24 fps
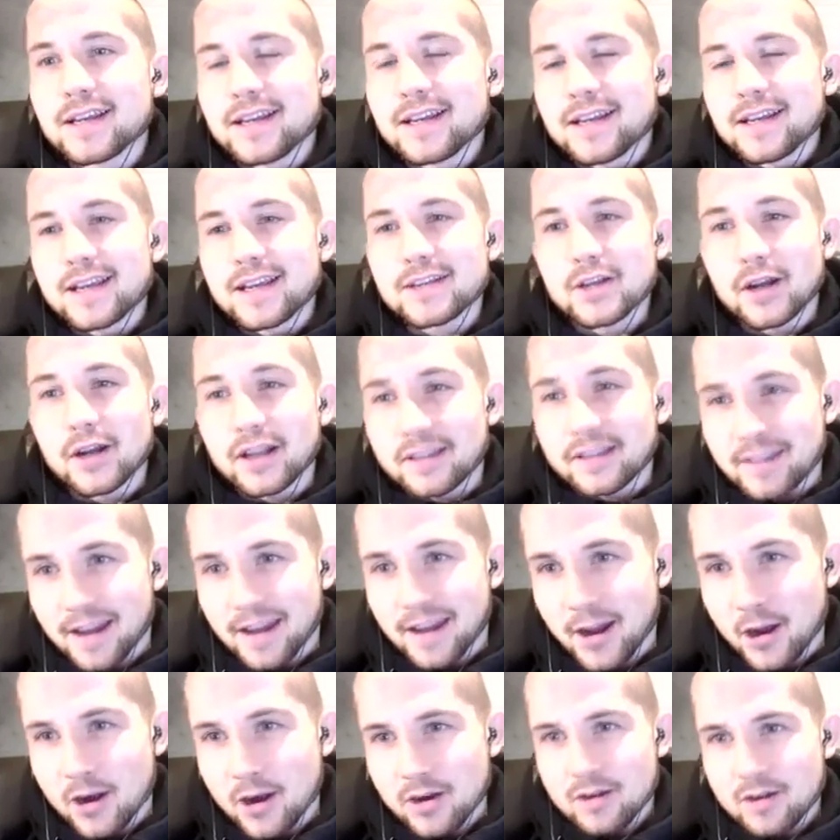He's on a
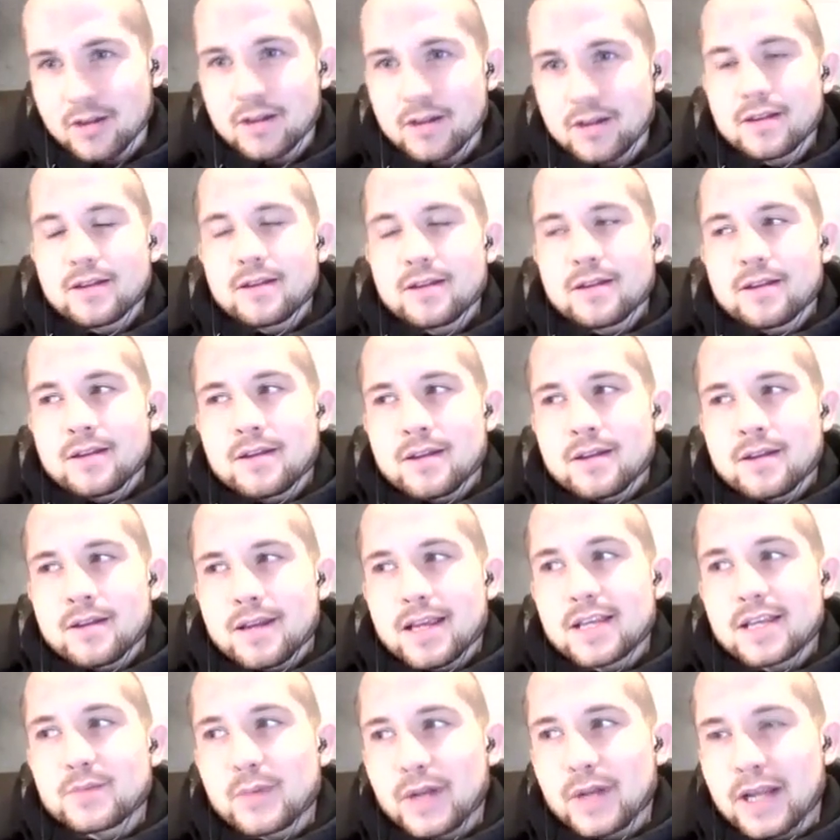tear.
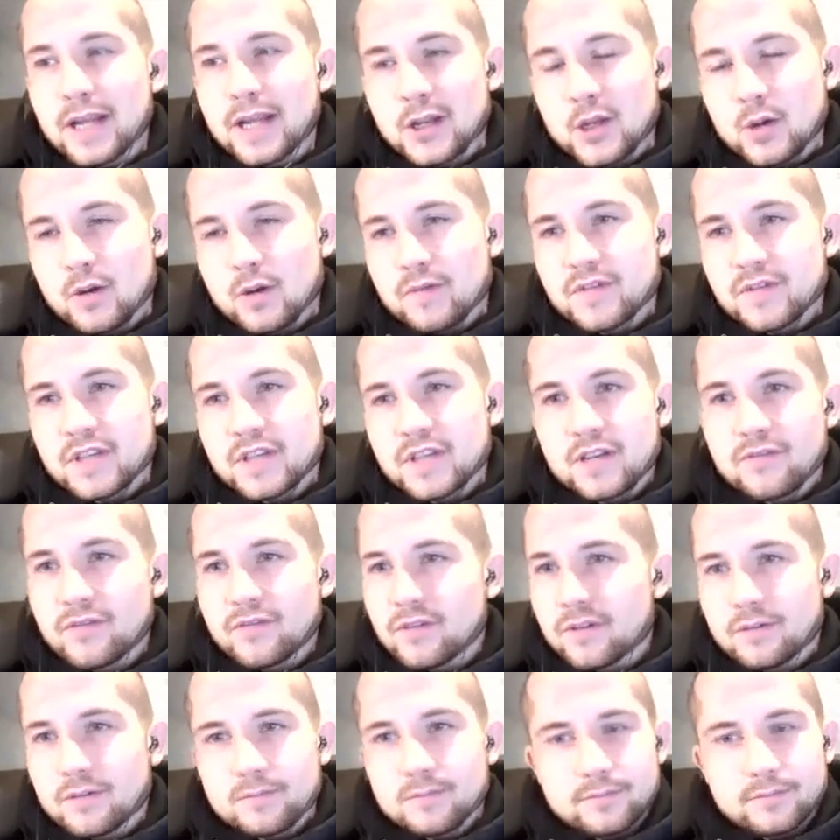He's been in the UFC
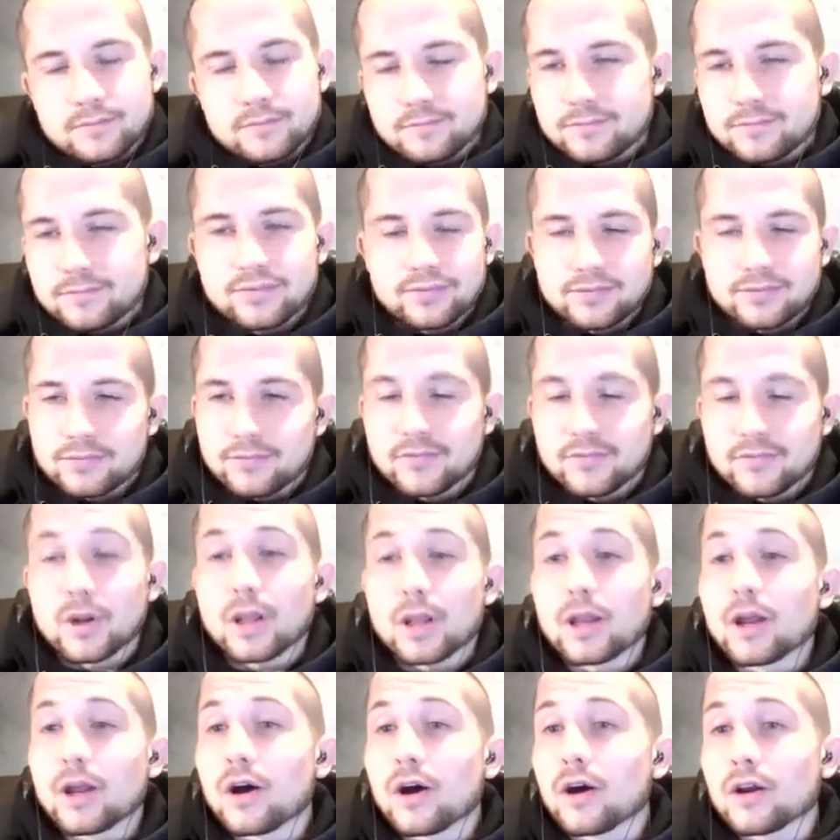for for a
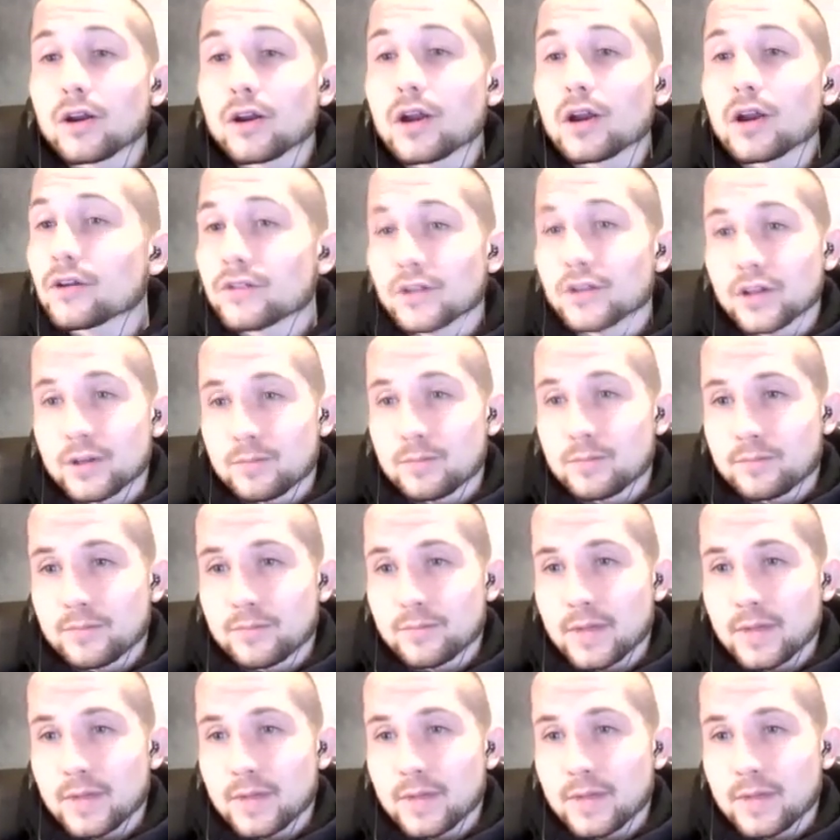long, long time.